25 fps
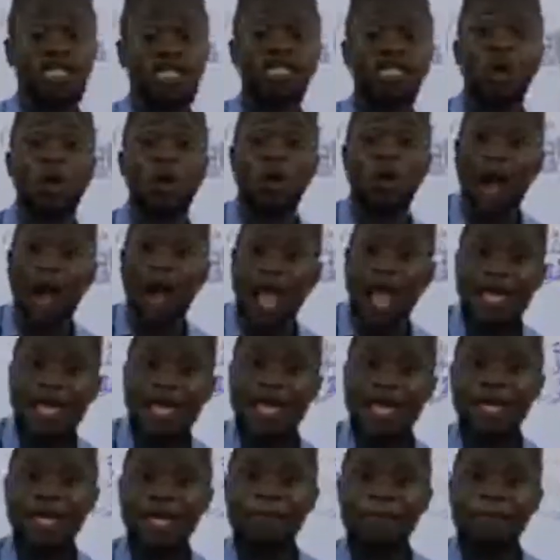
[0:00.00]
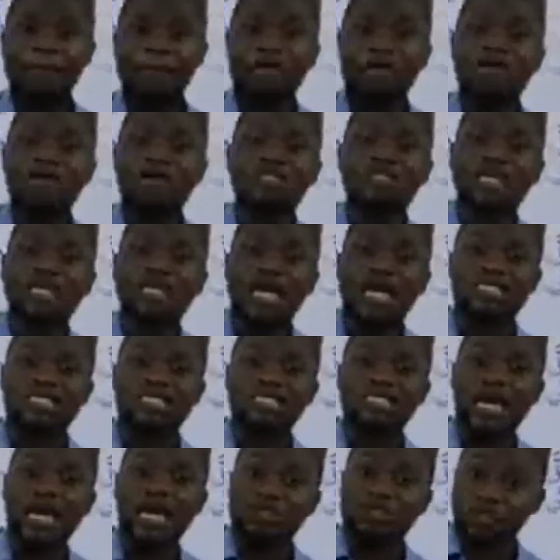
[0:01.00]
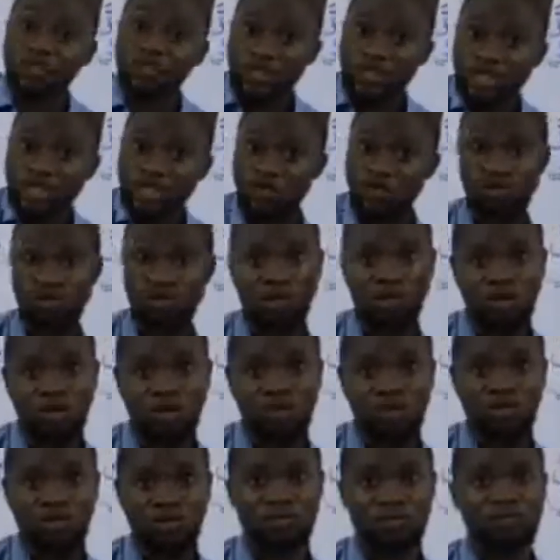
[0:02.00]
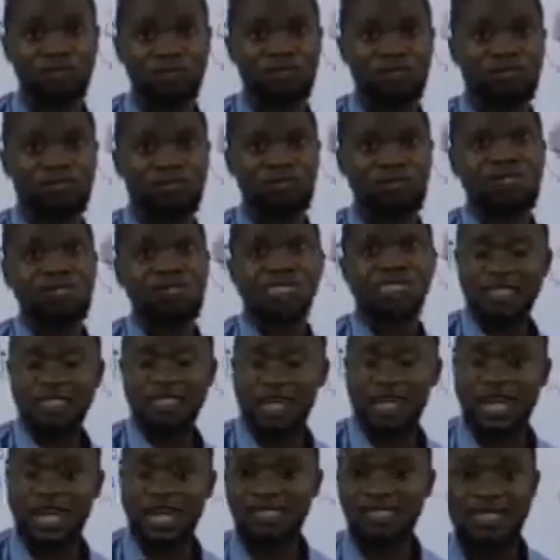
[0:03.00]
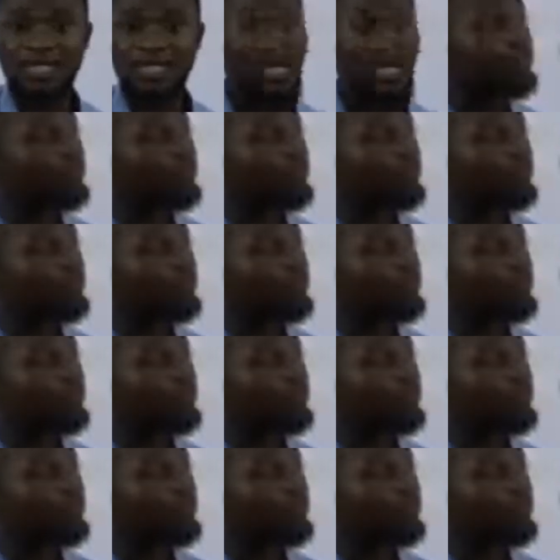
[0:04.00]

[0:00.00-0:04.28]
shadda. Why? Because the last letter has to take sukun. The last letter of